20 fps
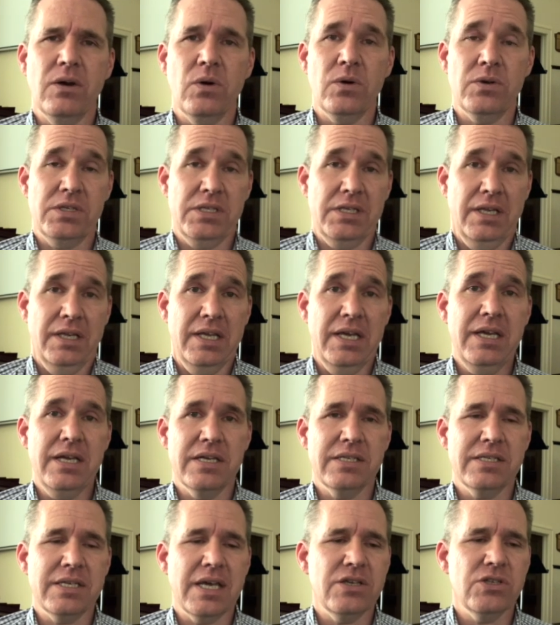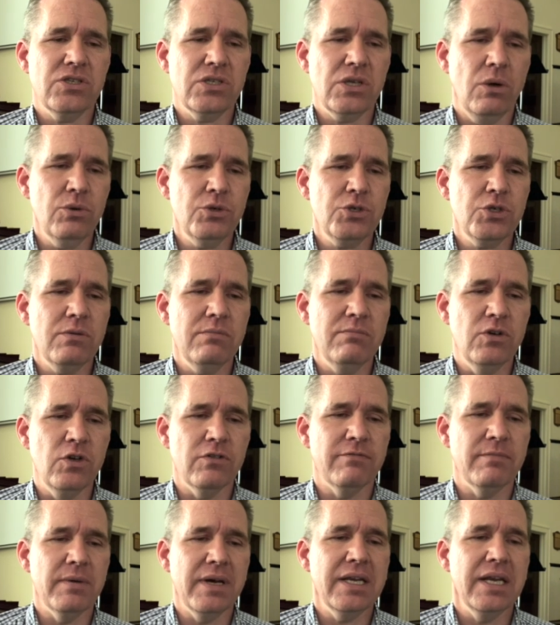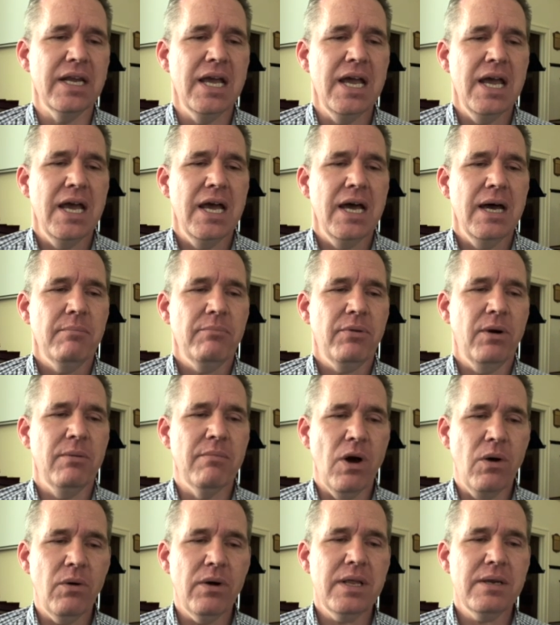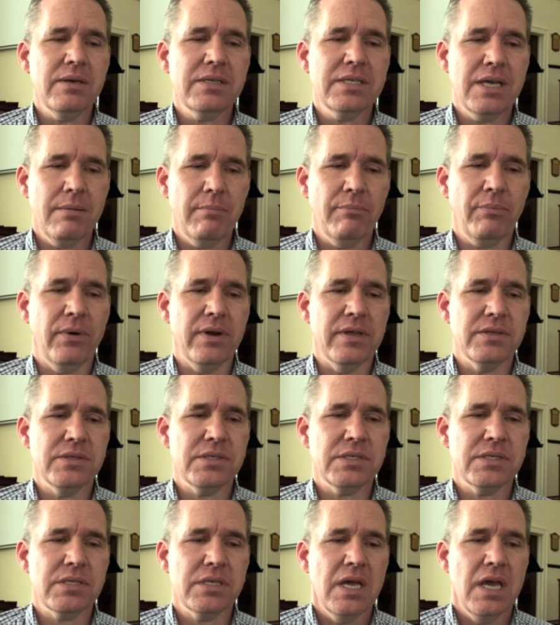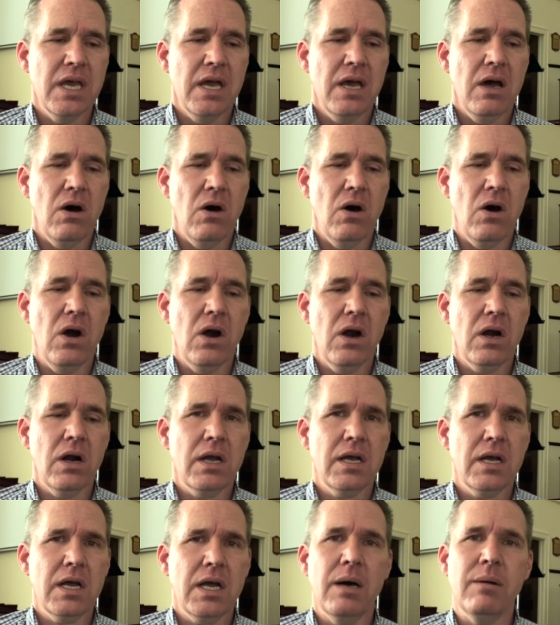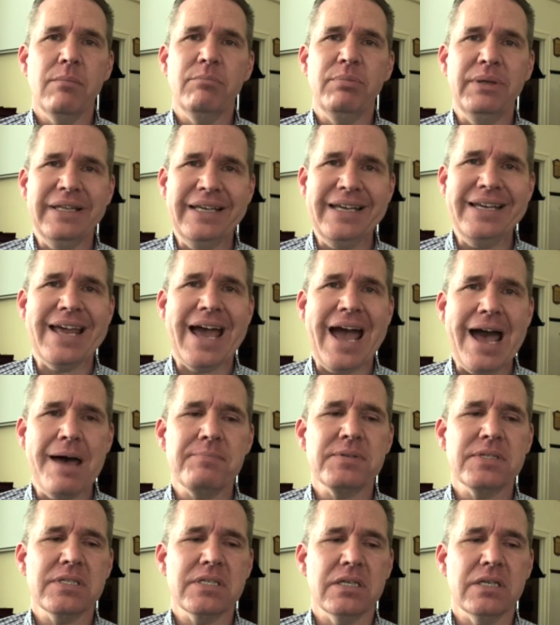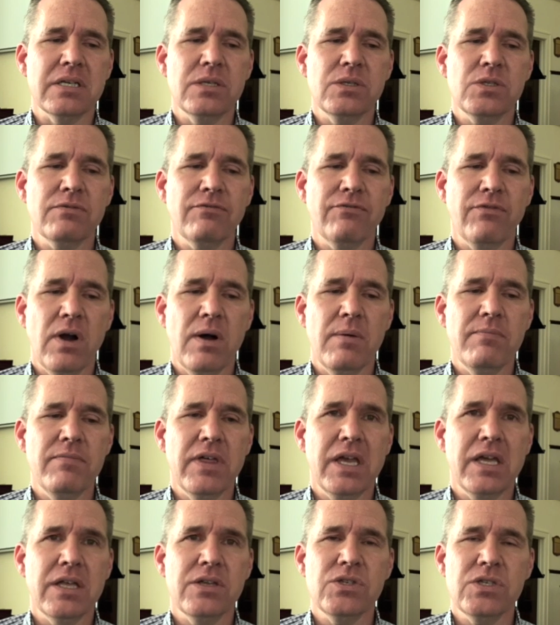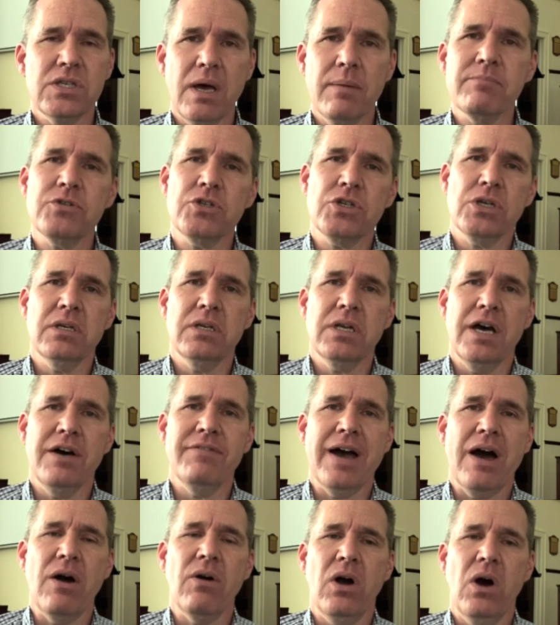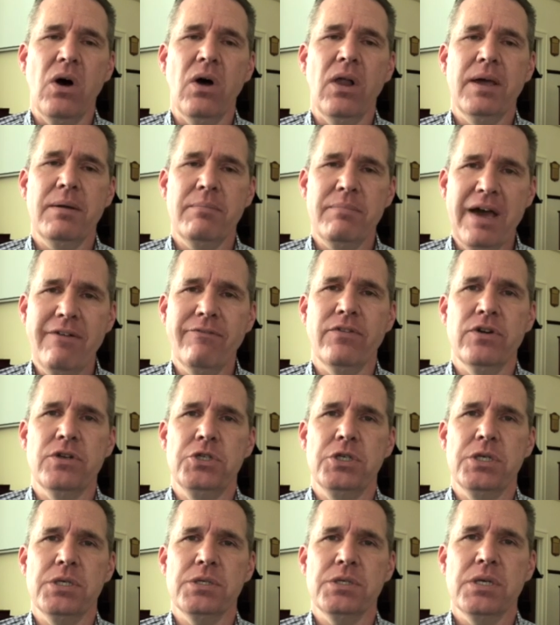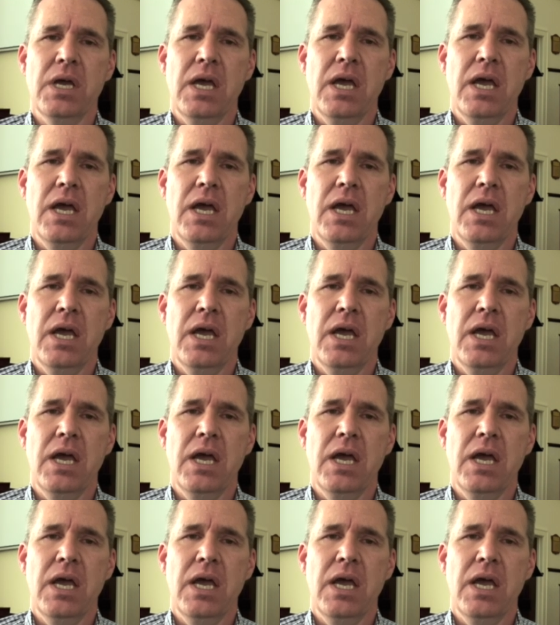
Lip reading: still is a social movement promoting temperance or complete abstinence from the consumption of alcoholic beverages.